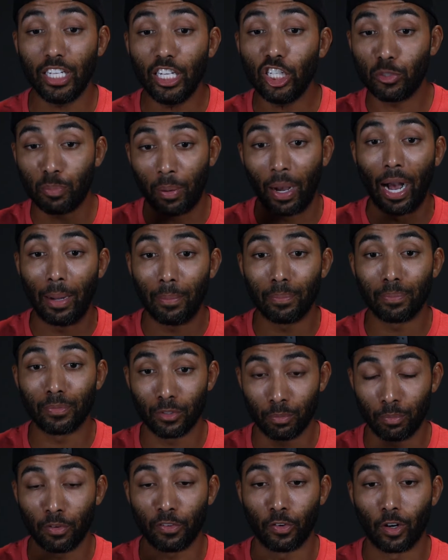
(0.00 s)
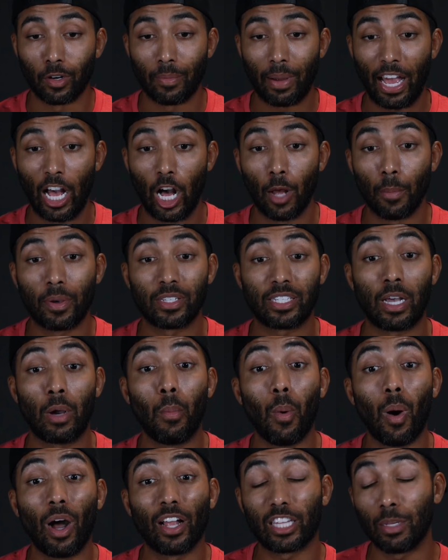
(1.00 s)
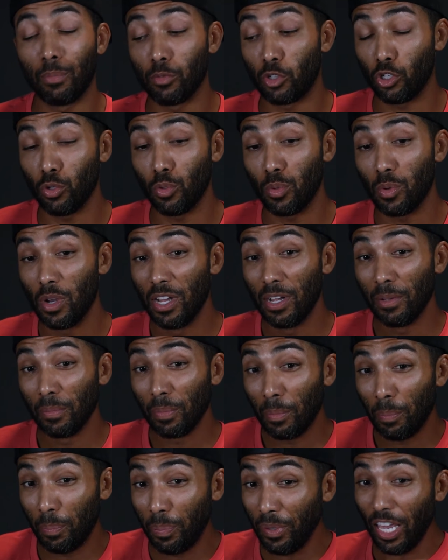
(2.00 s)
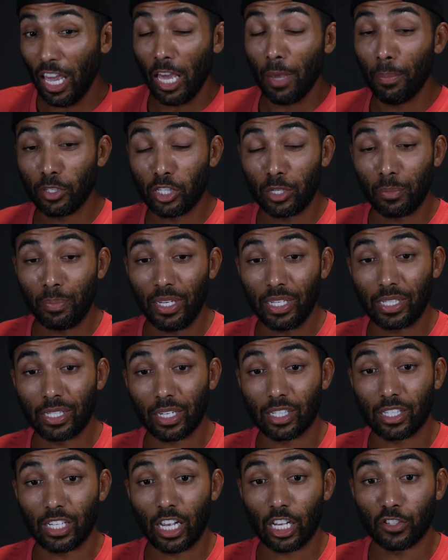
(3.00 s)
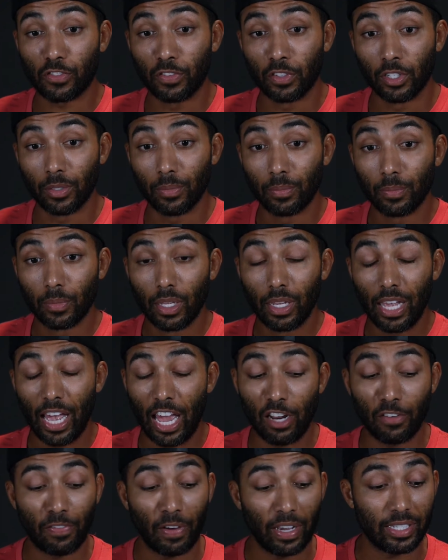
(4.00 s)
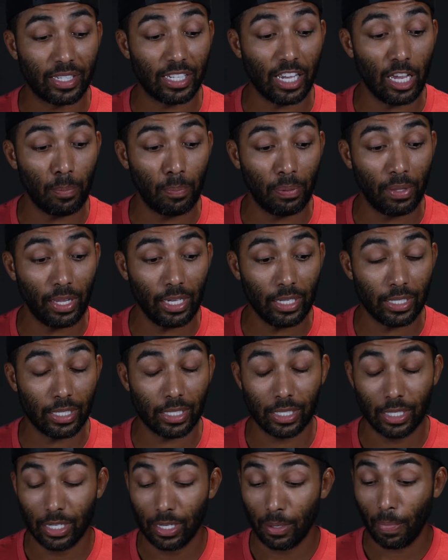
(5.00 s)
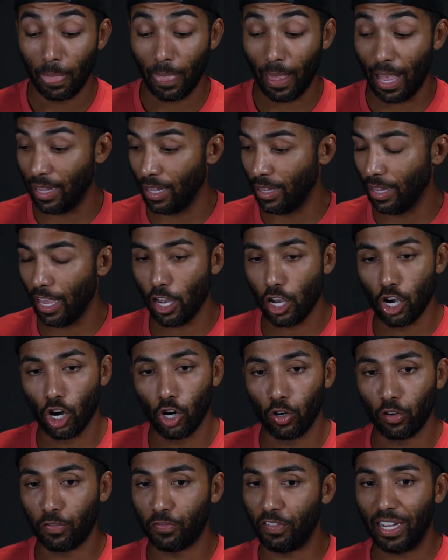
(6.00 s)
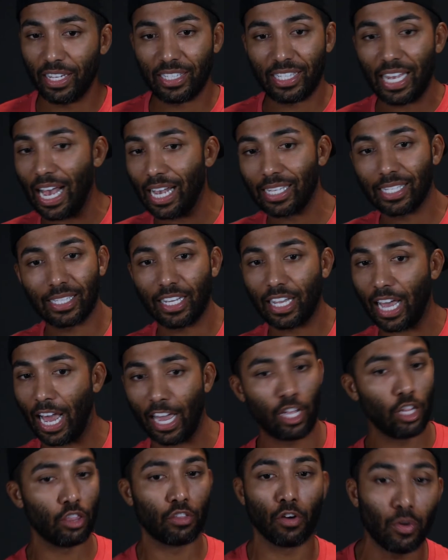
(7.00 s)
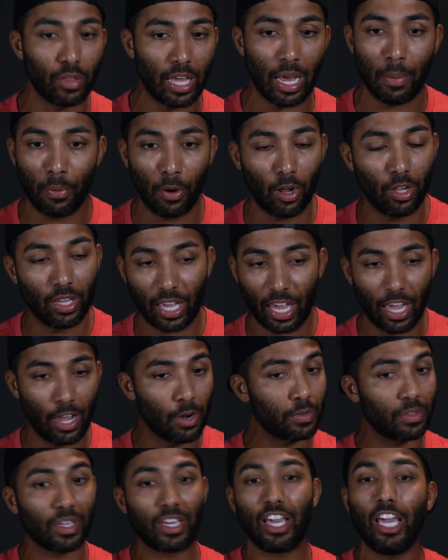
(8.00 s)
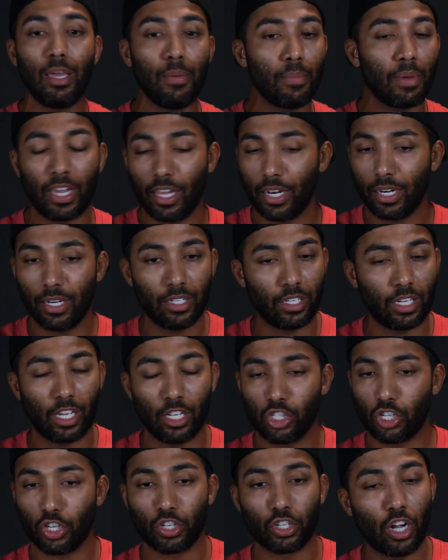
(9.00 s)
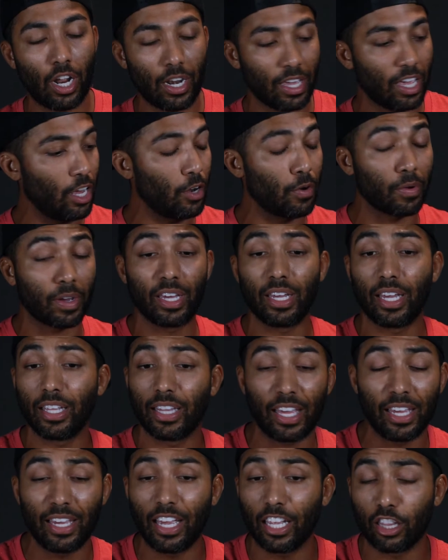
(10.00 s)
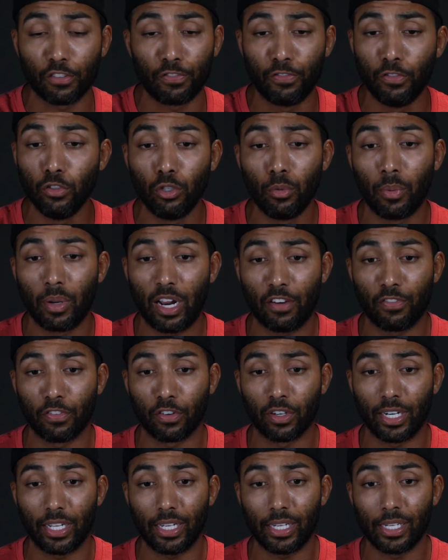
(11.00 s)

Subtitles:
the leash pop, before my help, because I want them to be able to be successful. And if I say place and then they go, fantastic. I can throw that ball again, or the game can turn on again, or they can get the food, whatever